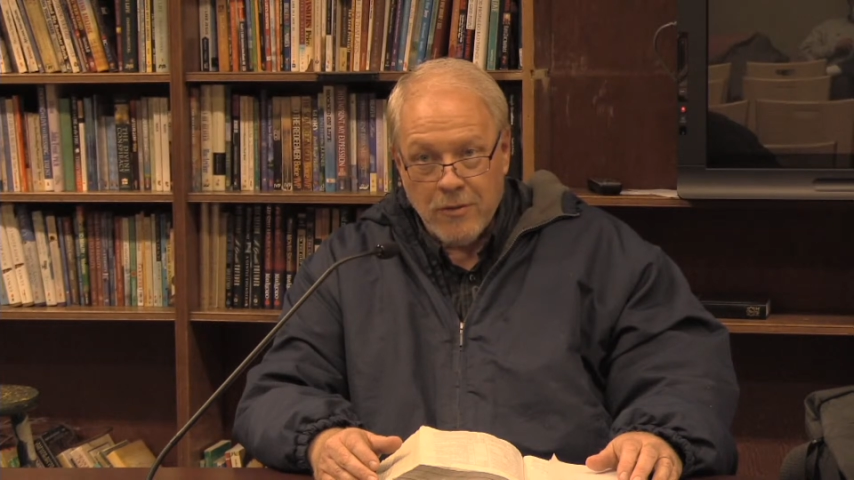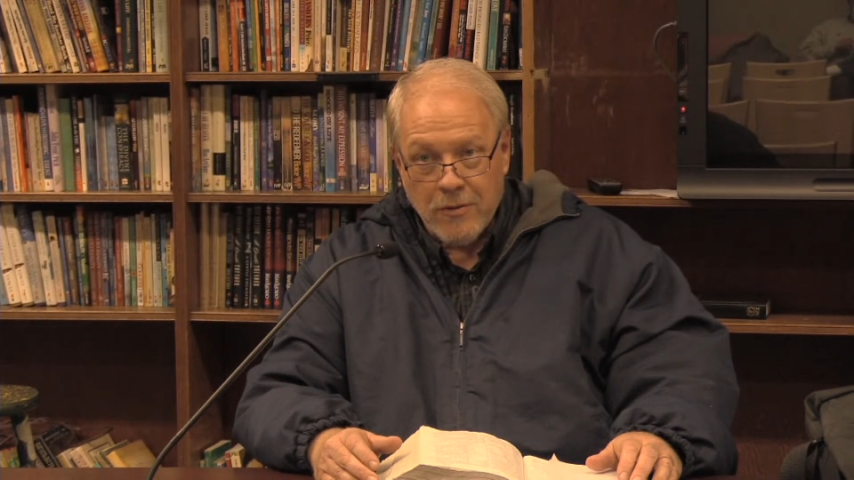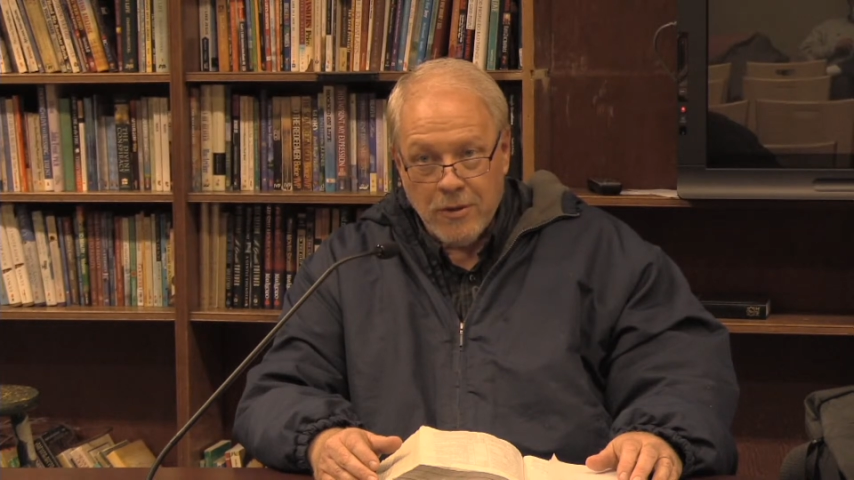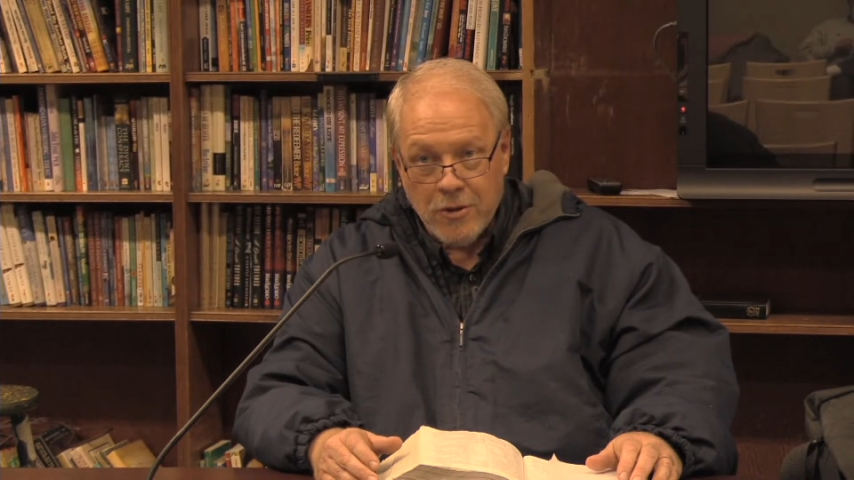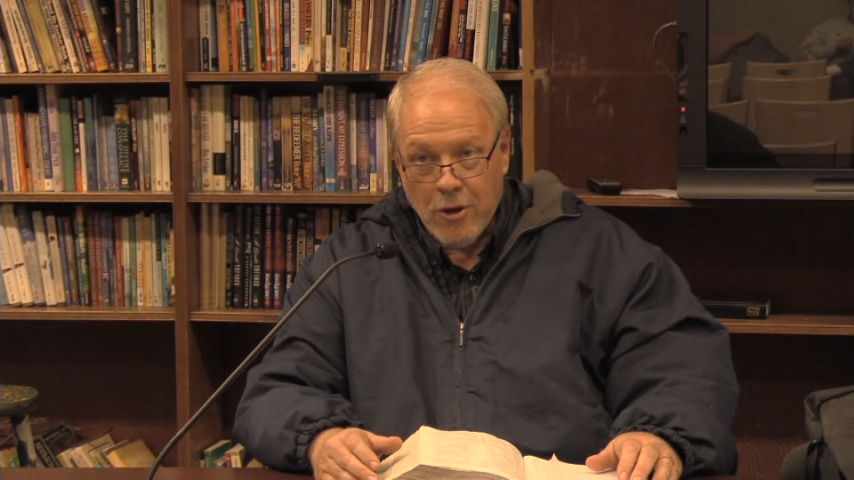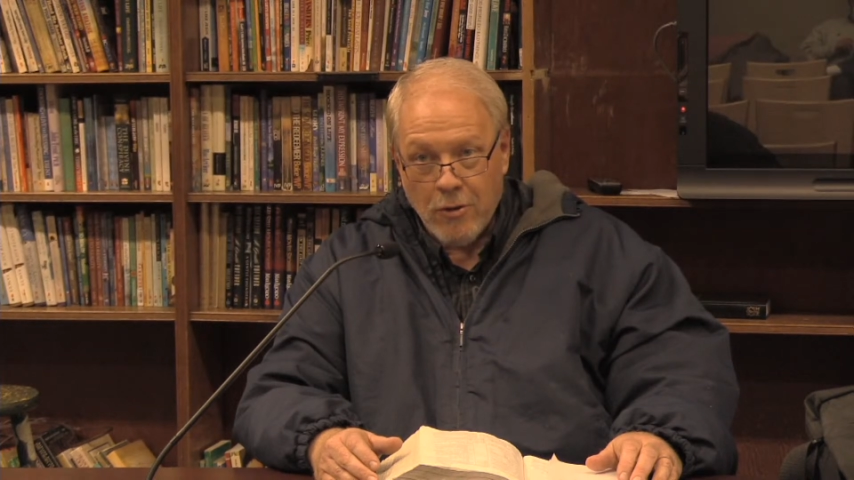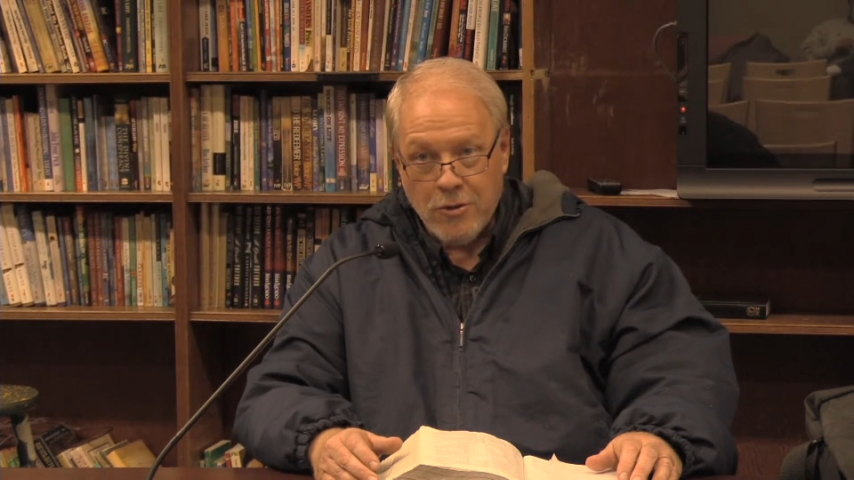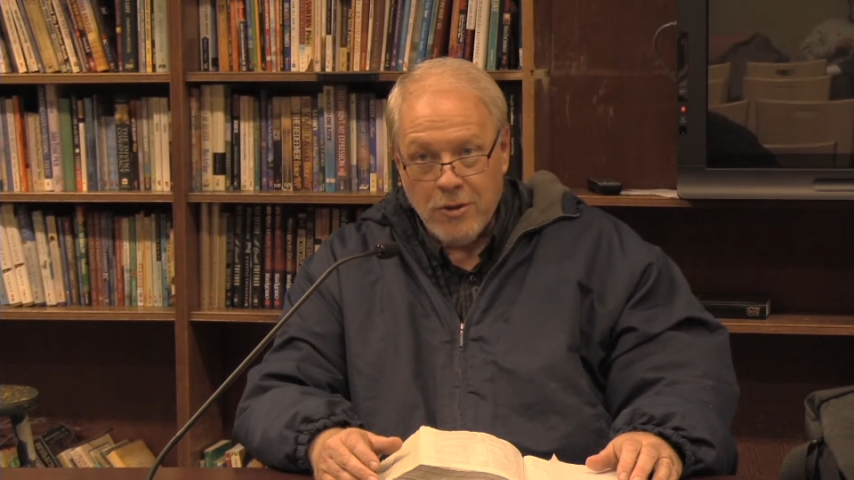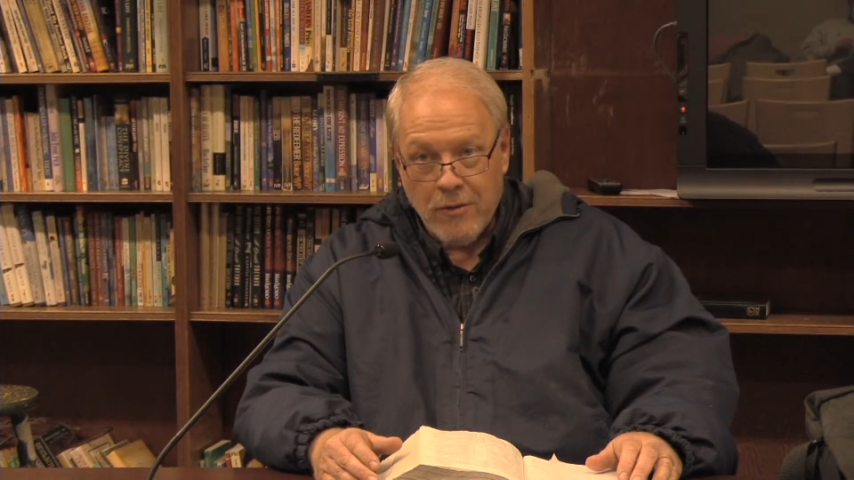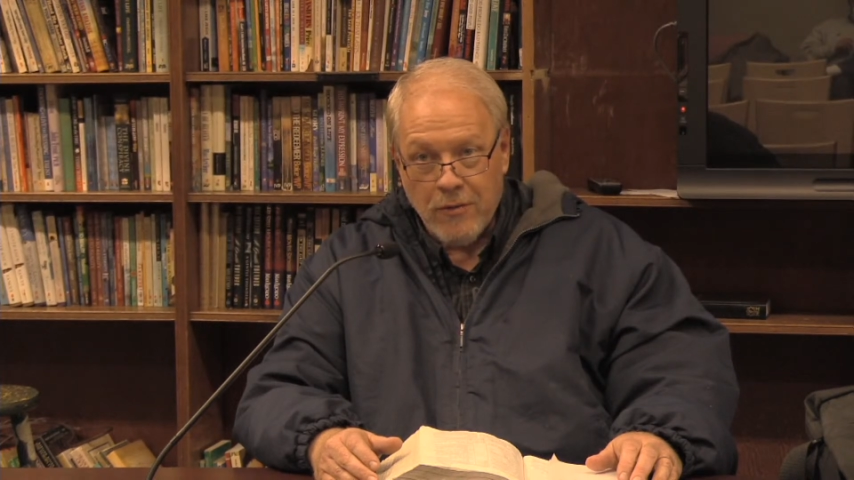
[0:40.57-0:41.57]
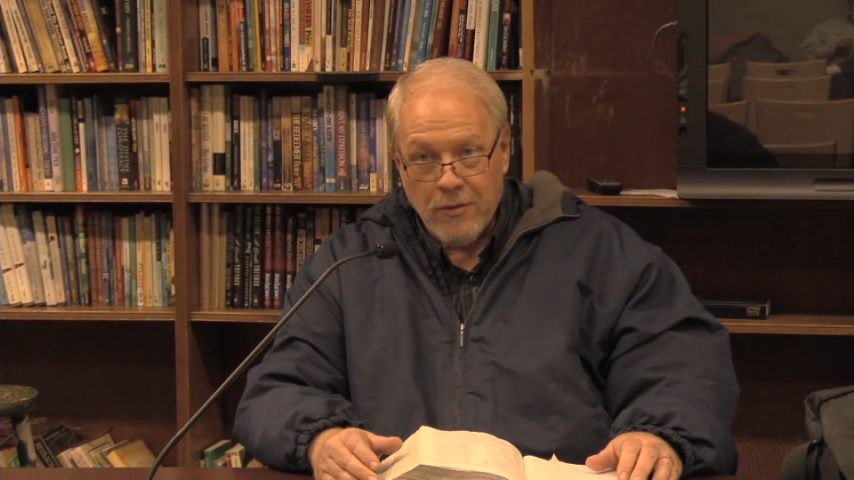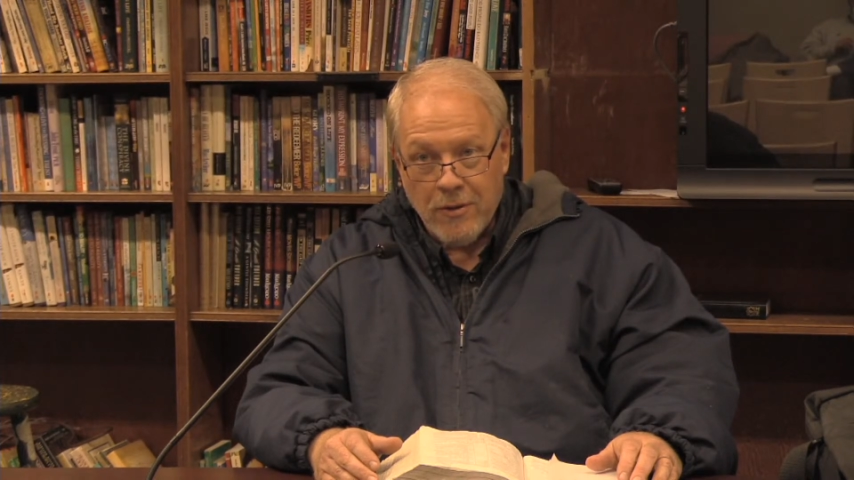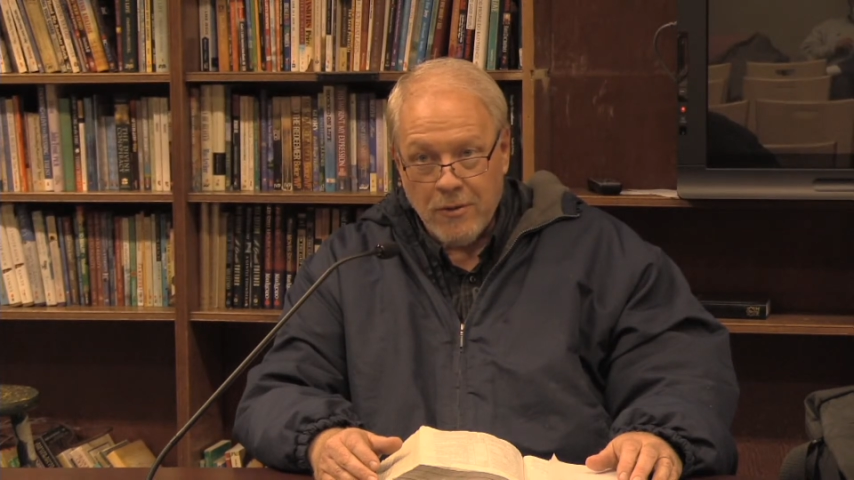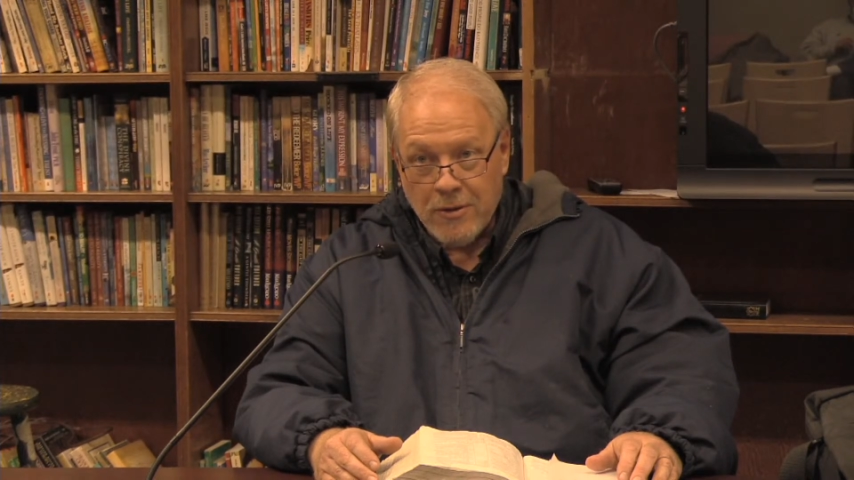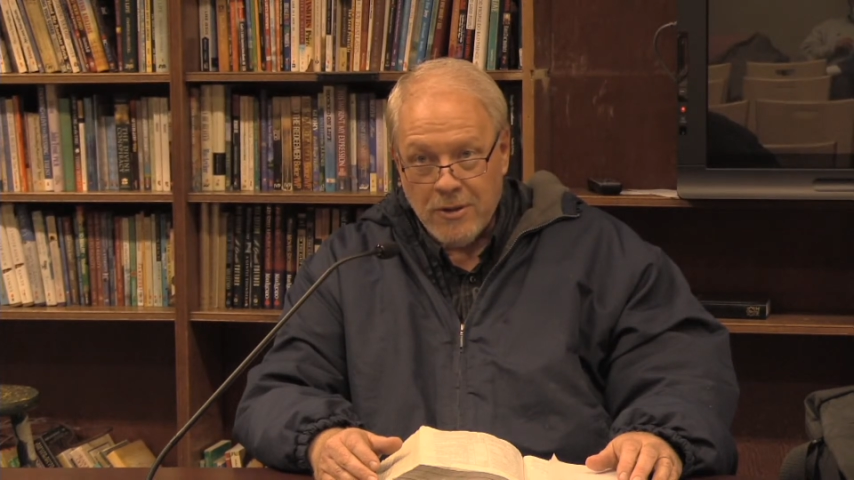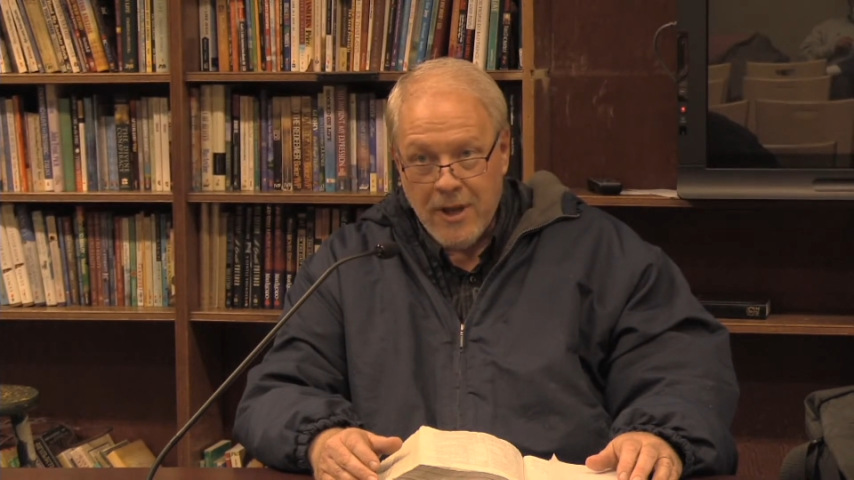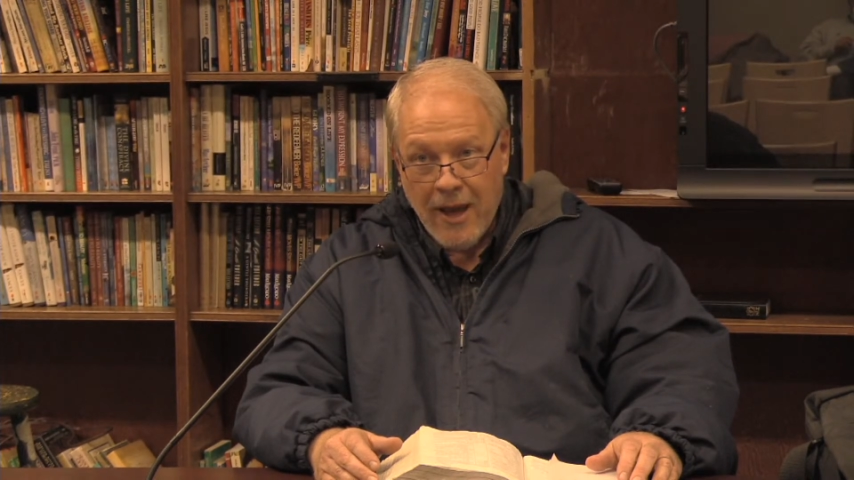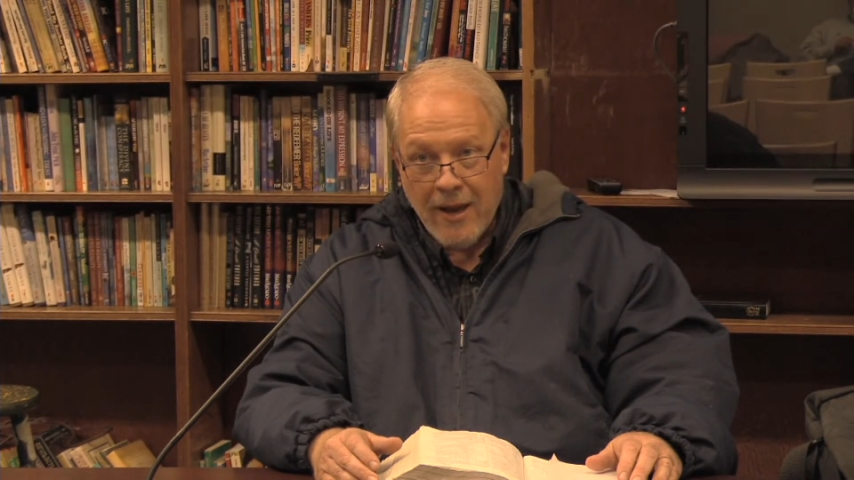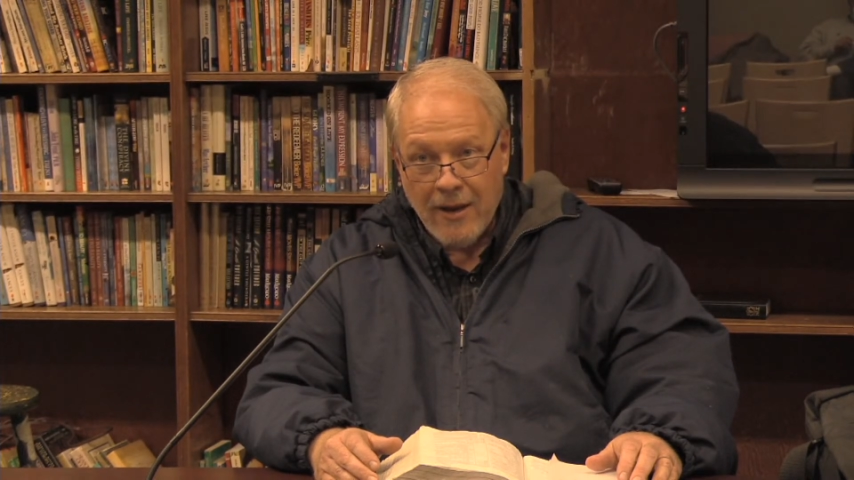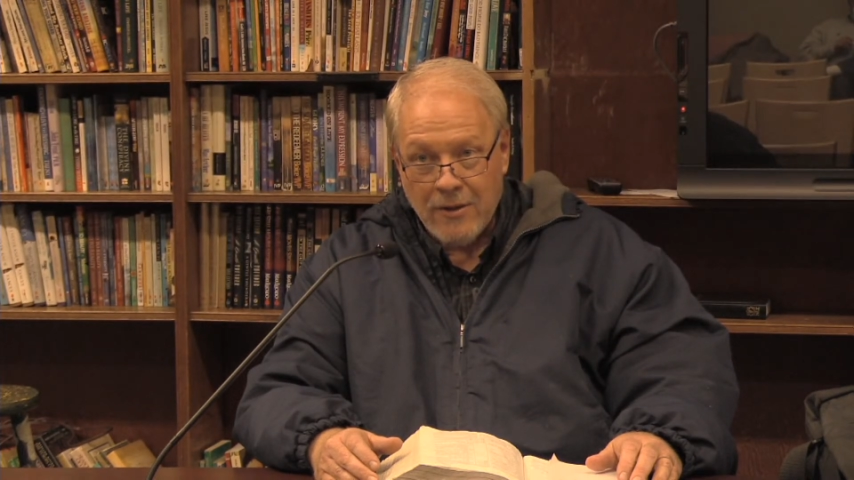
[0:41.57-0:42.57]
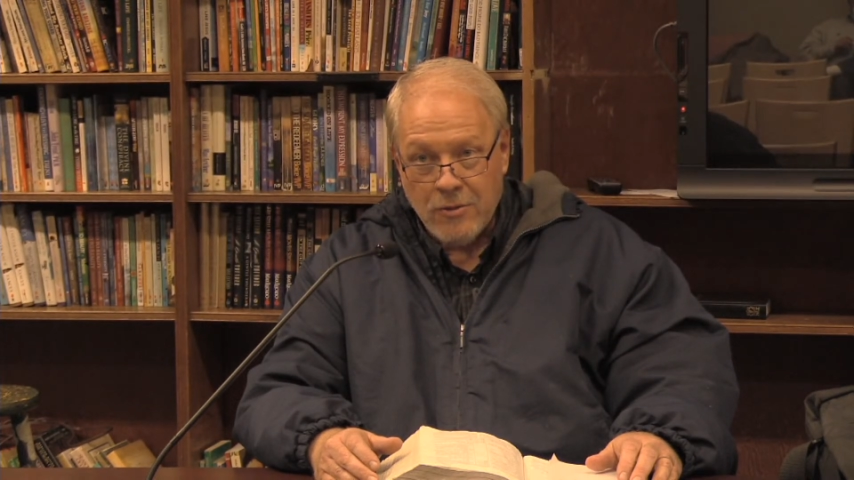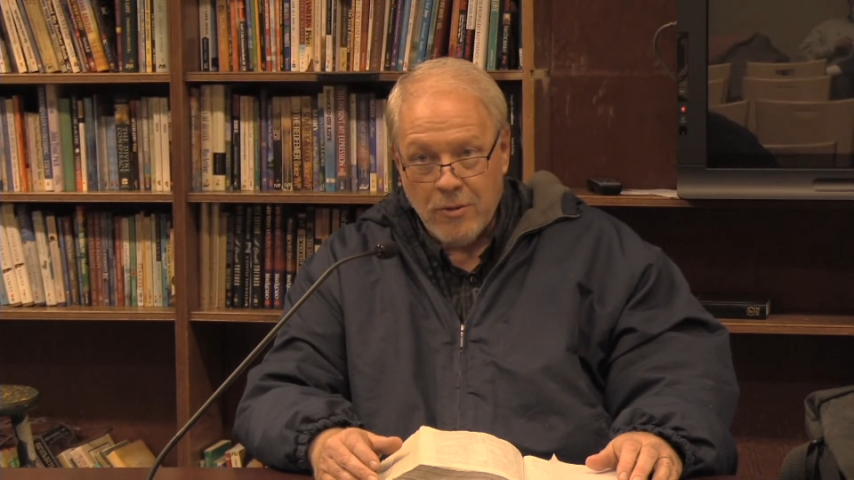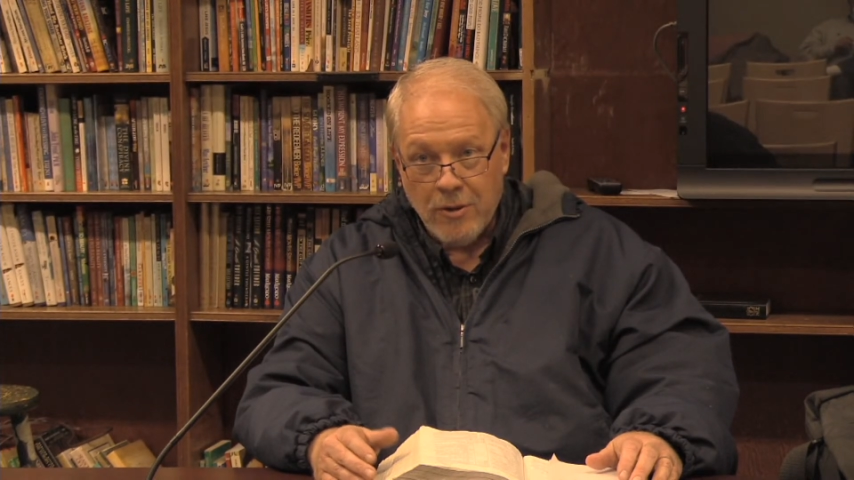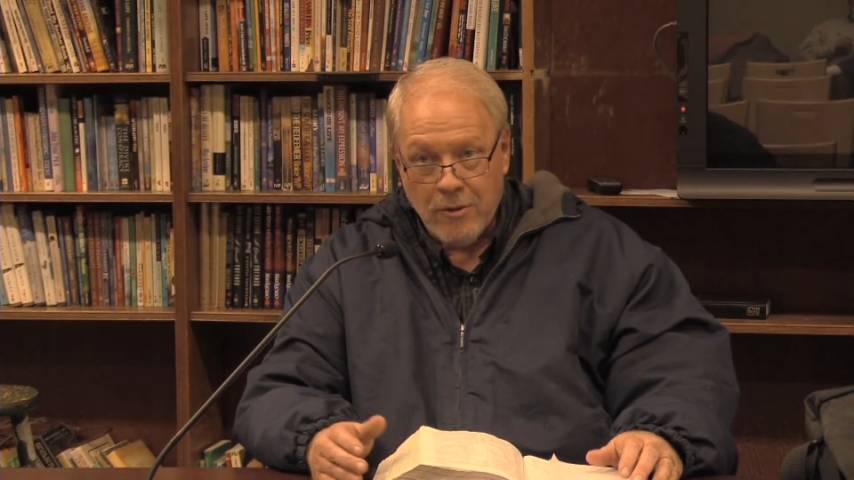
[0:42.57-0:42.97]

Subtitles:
to his dad Israel,